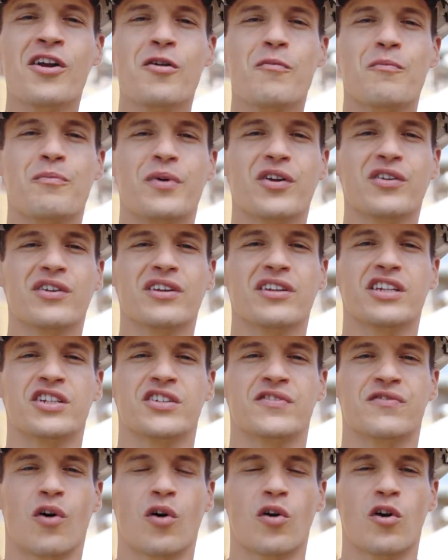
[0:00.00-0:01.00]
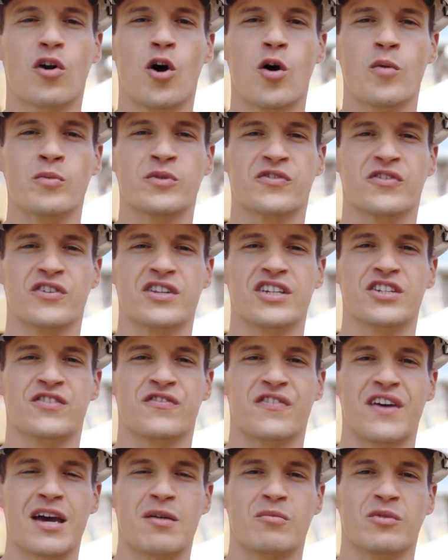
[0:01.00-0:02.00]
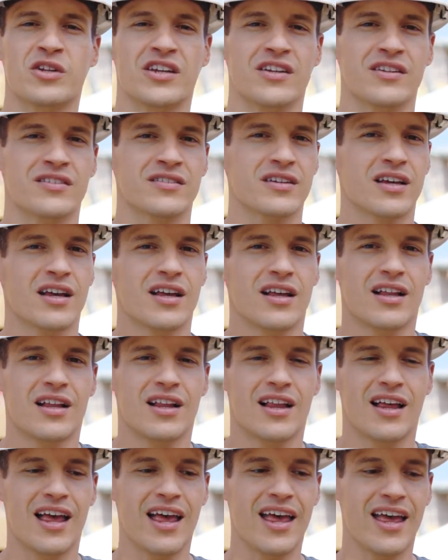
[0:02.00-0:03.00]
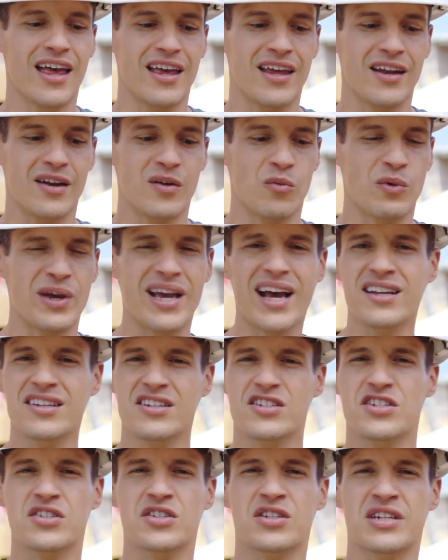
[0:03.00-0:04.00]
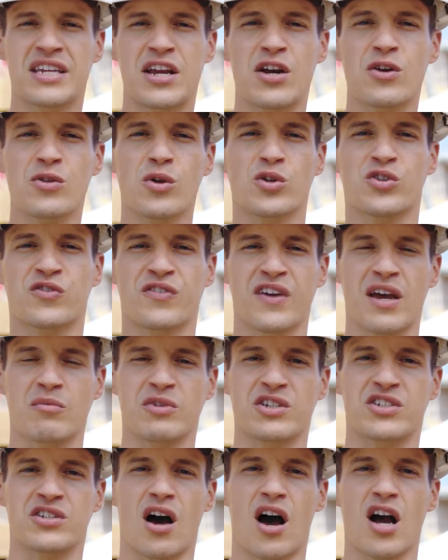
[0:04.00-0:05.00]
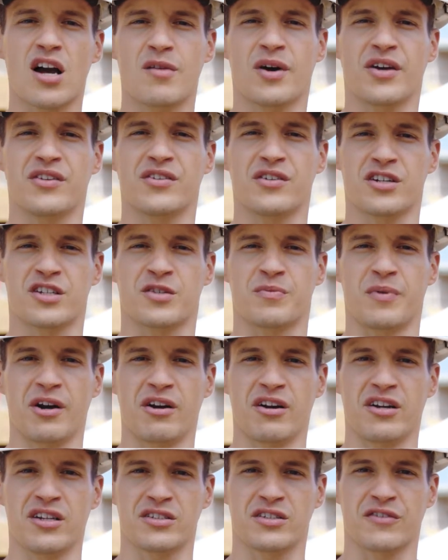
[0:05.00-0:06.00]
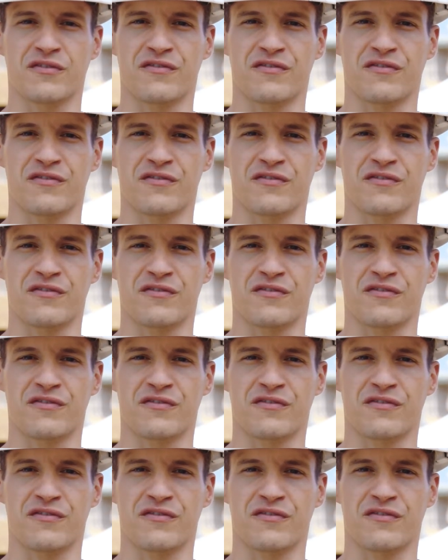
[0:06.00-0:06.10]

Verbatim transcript: here building these four homes for these families and we got to just hear those families talk about their experience